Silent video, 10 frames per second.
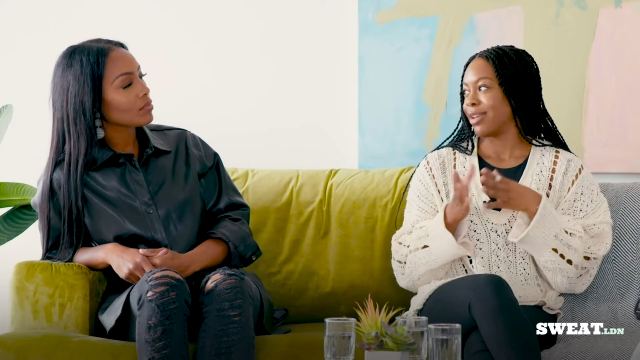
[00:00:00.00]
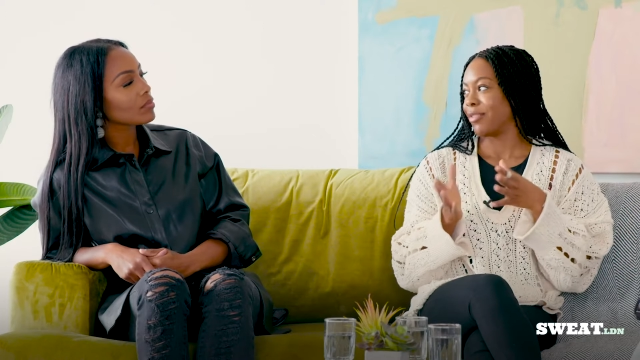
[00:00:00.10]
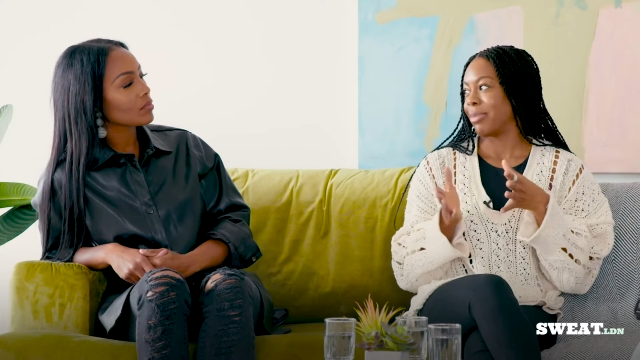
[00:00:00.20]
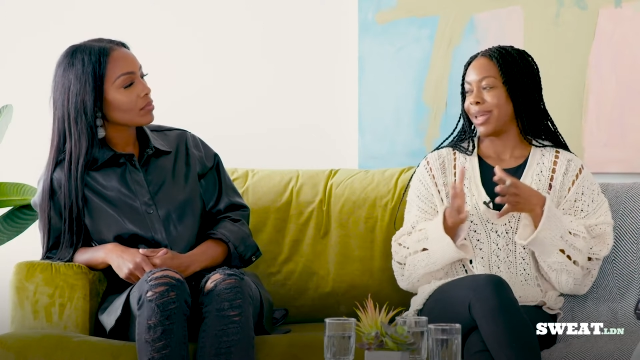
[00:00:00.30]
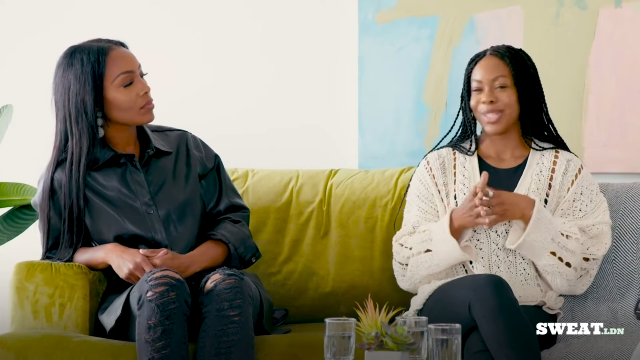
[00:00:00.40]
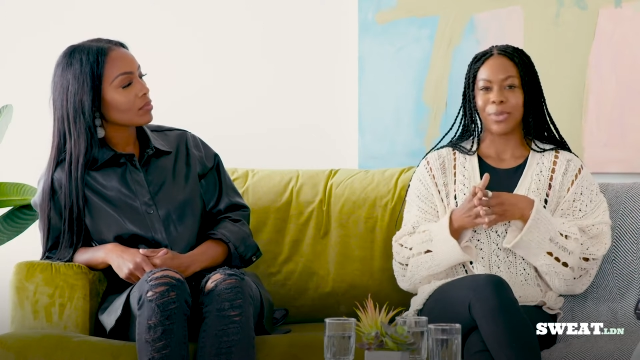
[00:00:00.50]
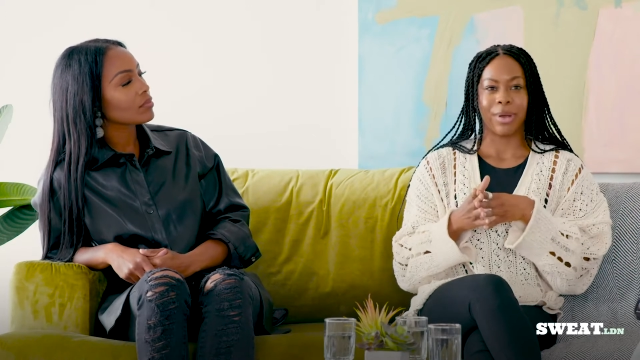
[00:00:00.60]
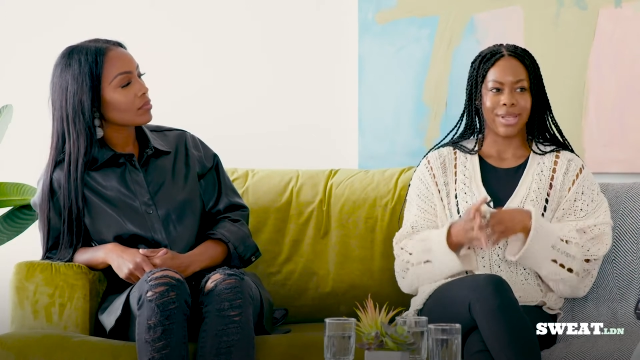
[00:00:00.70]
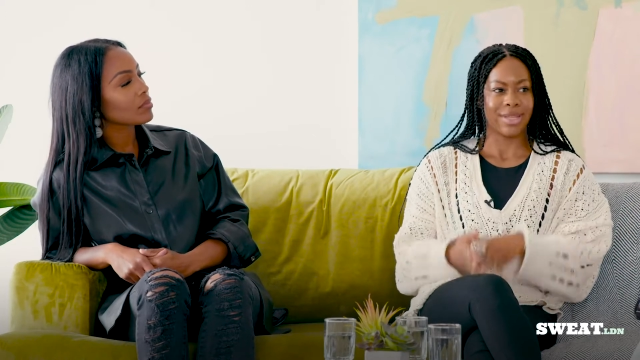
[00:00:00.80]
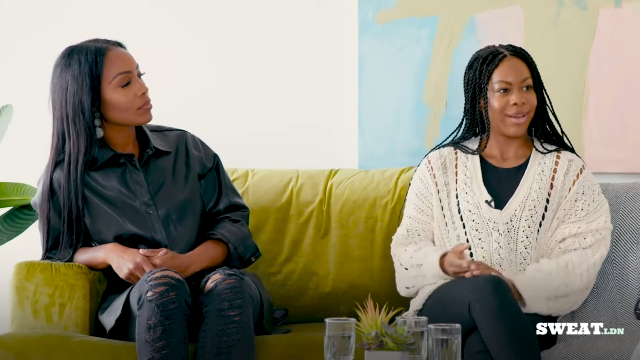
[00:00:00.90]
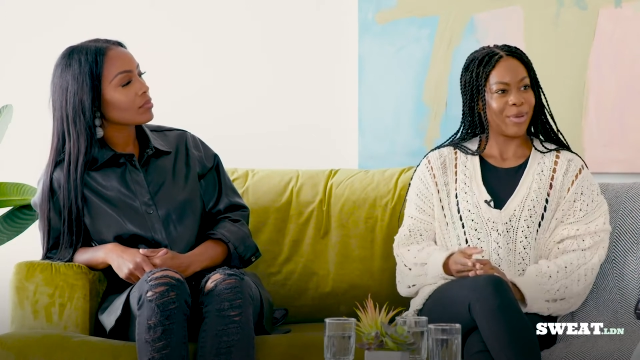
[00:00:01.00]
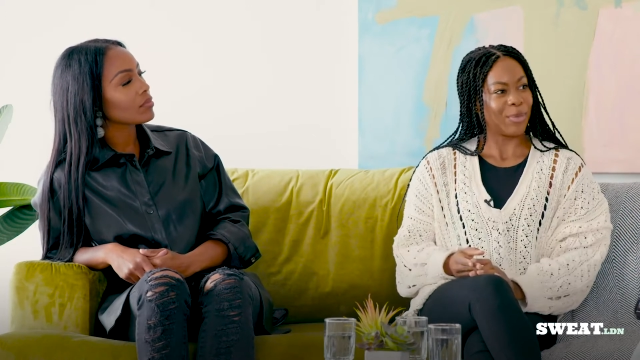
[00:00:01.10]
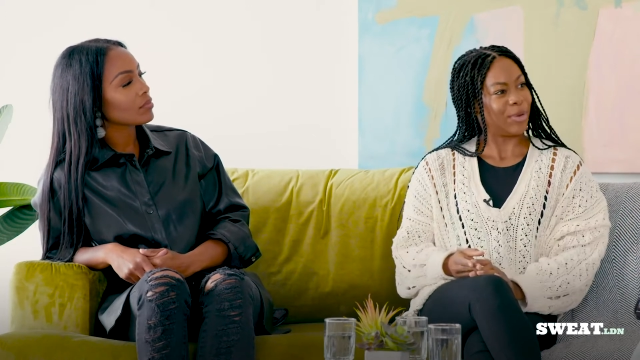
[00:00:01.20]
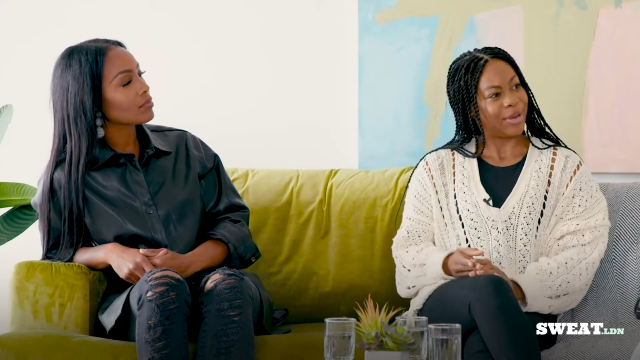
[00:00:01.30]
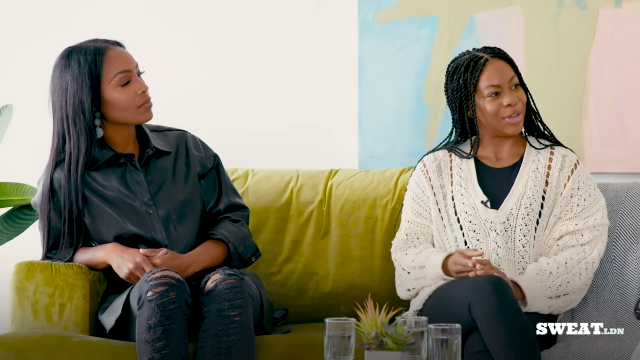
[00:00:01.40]
Speaker 1: another place where it's like,
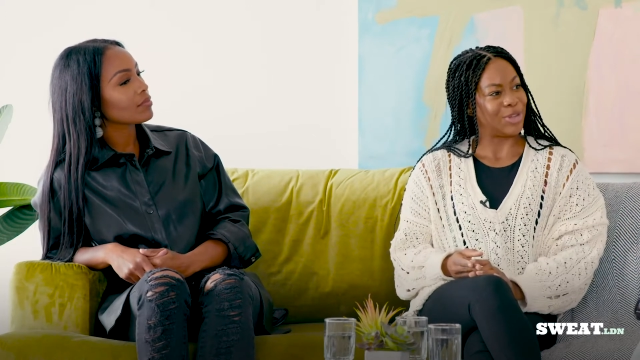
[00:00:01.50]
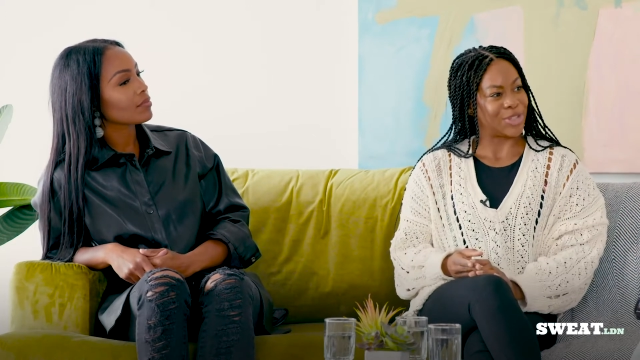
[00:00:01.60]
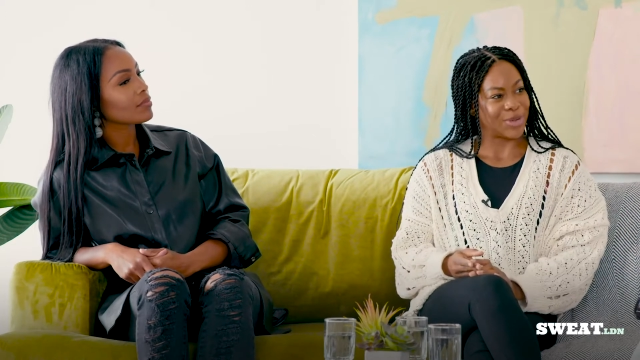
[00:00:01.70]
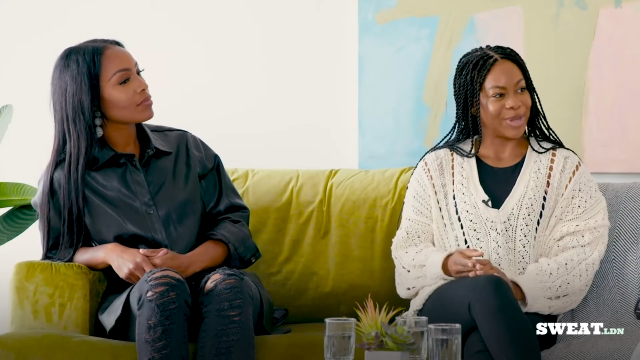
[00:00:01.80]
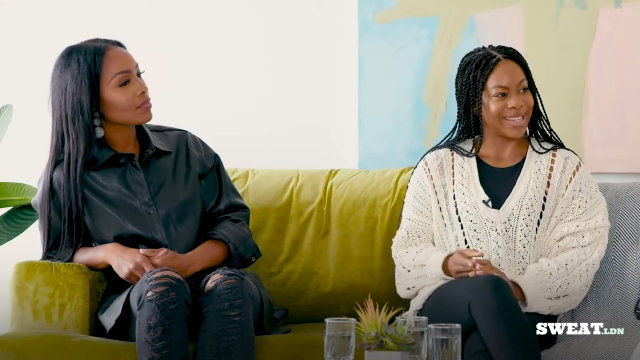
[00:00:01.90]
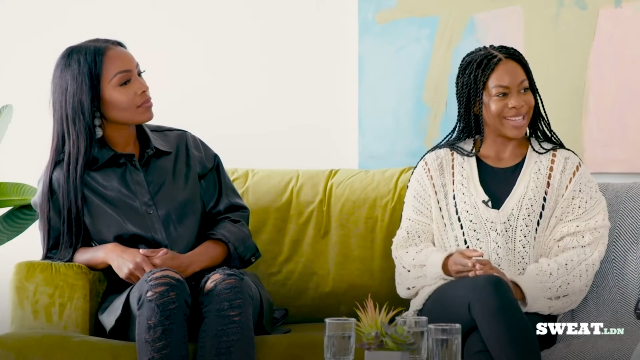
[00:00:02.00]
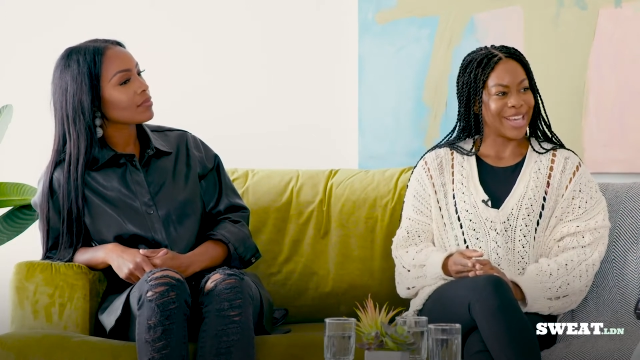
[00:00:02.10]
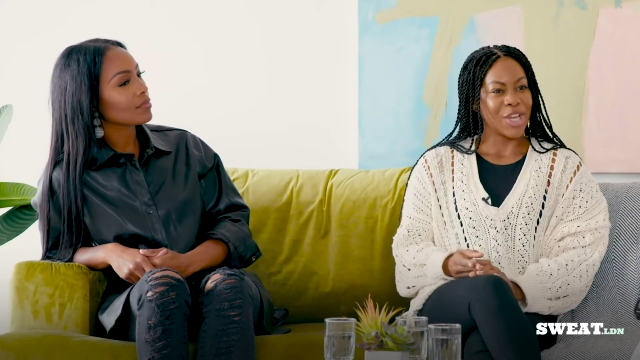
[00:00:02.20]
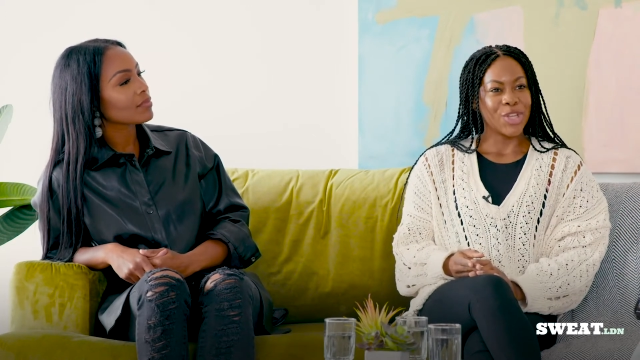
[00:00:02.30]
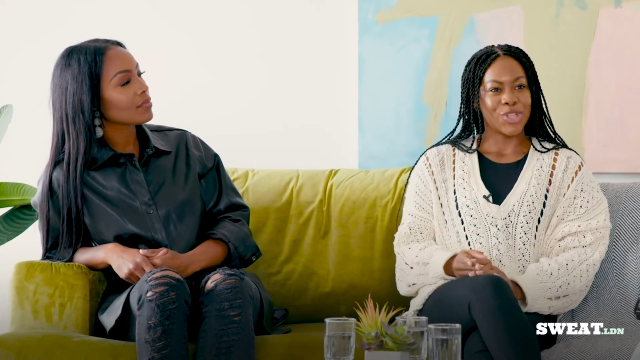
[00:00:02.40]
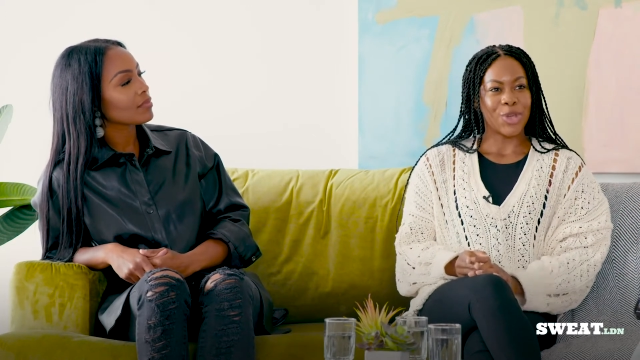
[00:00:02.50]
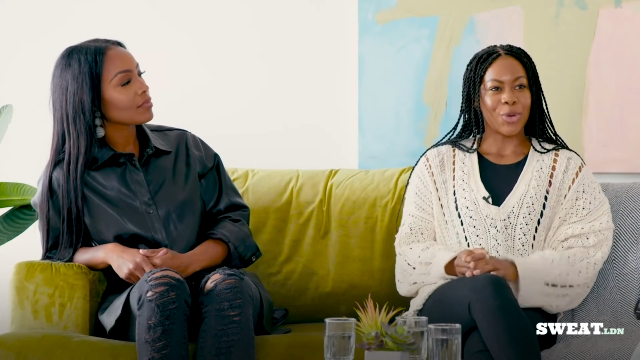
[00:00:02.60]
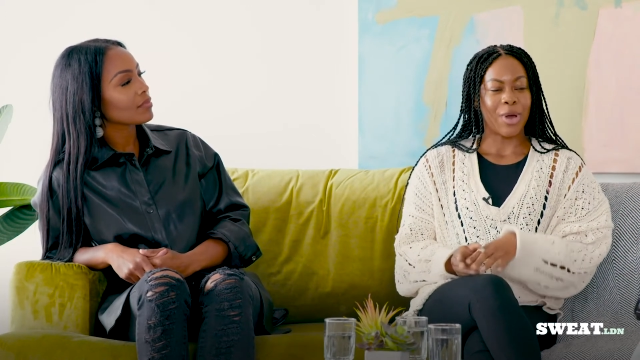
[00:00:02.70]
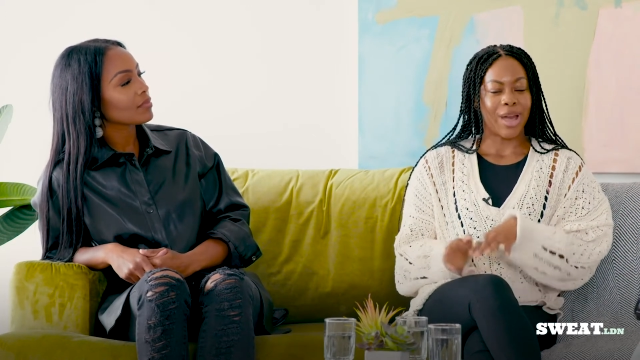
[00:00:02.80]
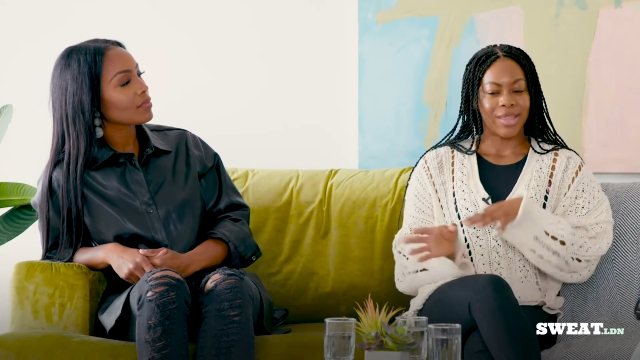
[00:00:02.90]
what are you doing? Yeah, yeah, yeah.
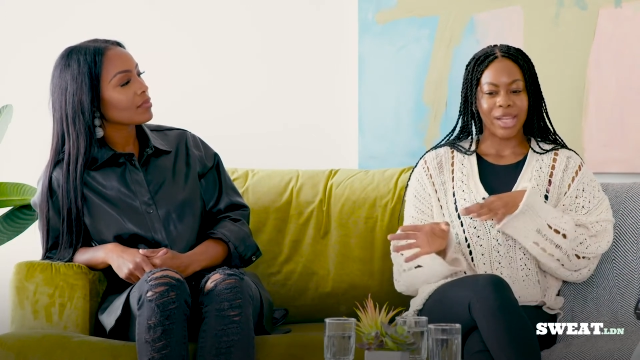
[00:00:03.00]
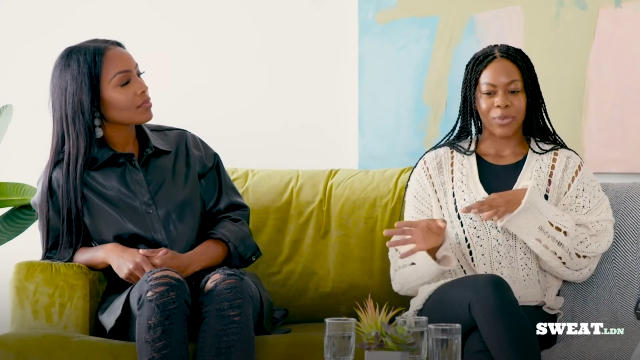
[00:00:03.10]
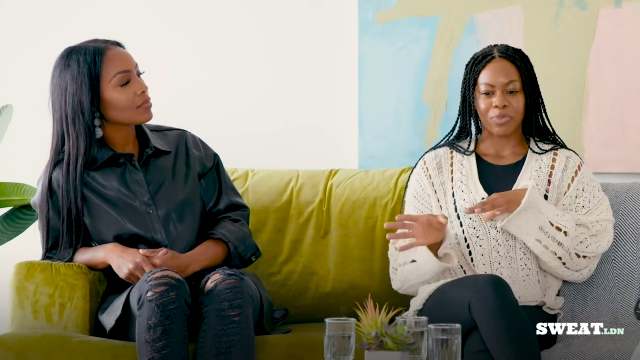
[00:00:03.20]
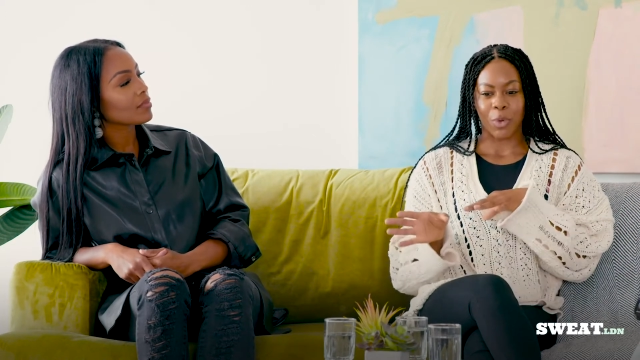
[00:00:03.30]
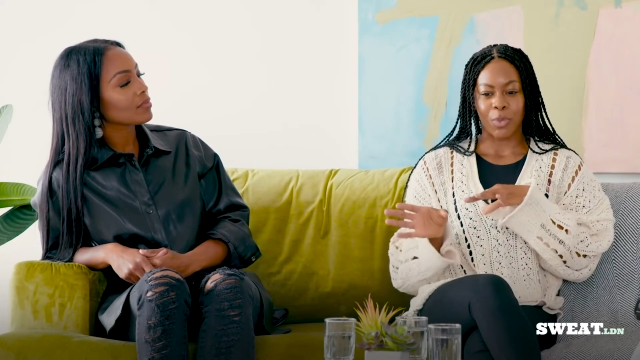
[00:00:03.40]
So I think,